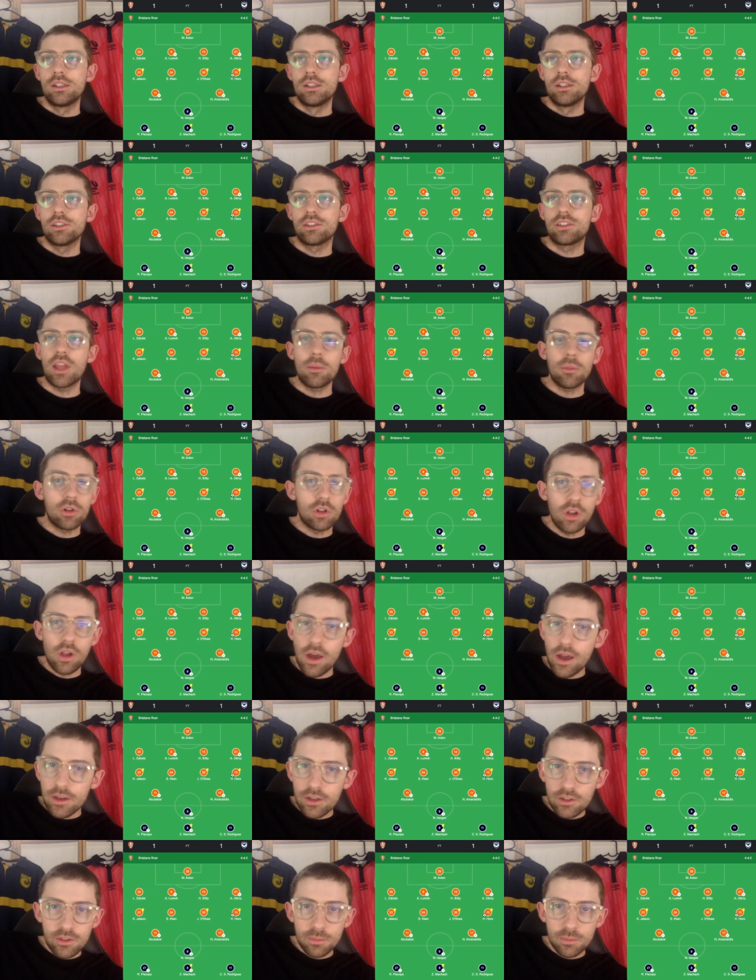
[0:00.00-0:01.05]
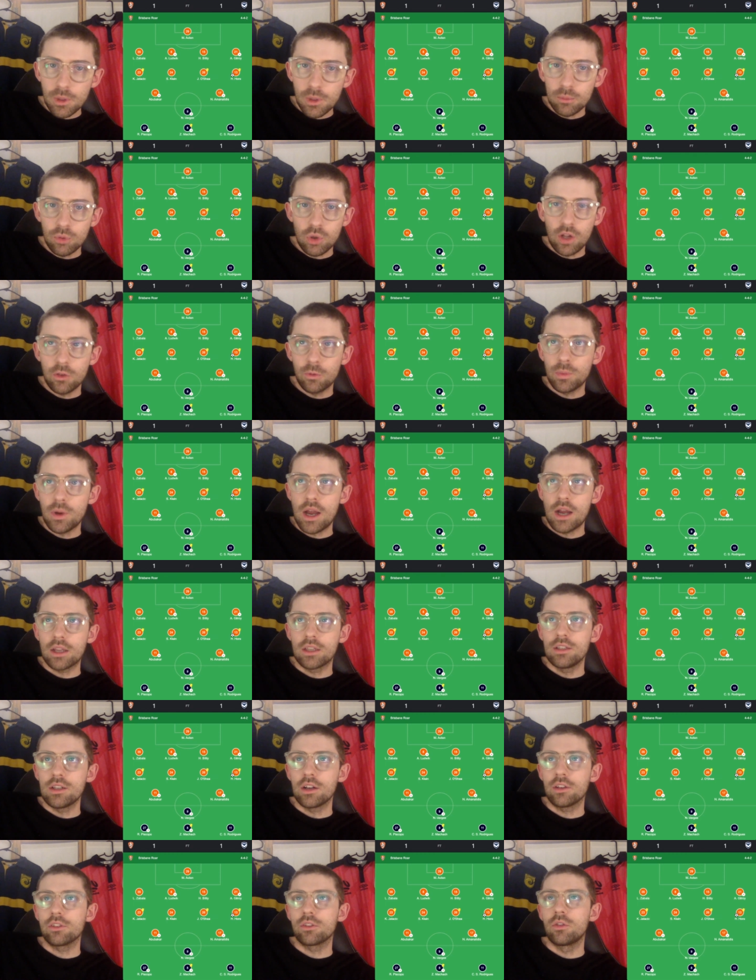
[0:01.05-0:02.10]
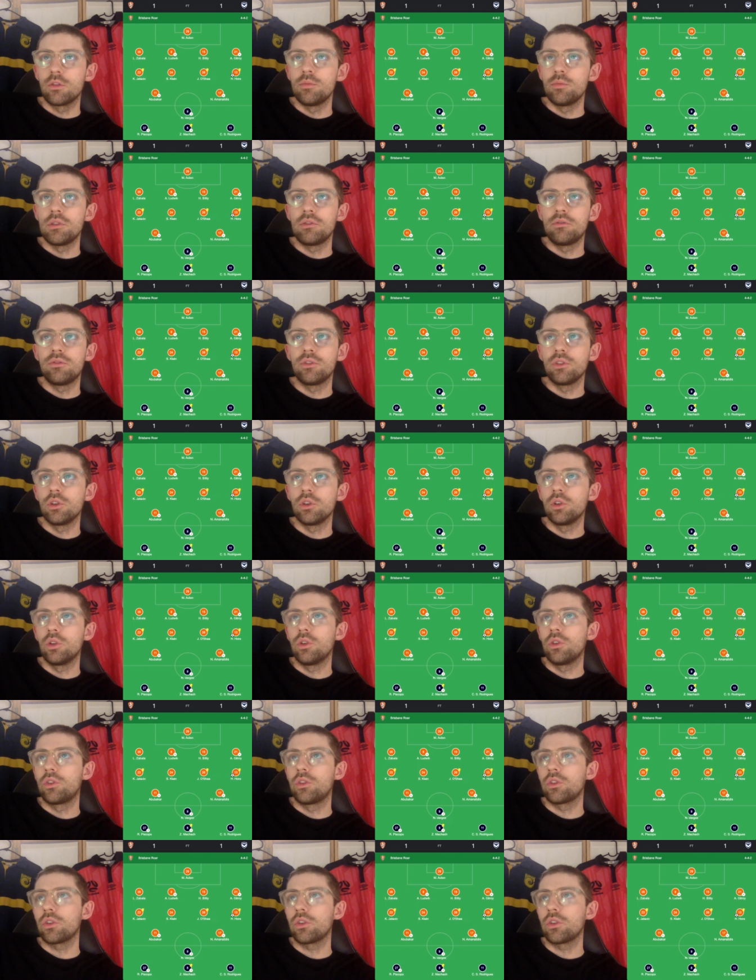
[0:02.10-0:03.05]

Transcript: Sam Klein has been a bright spark, youngster in midfield.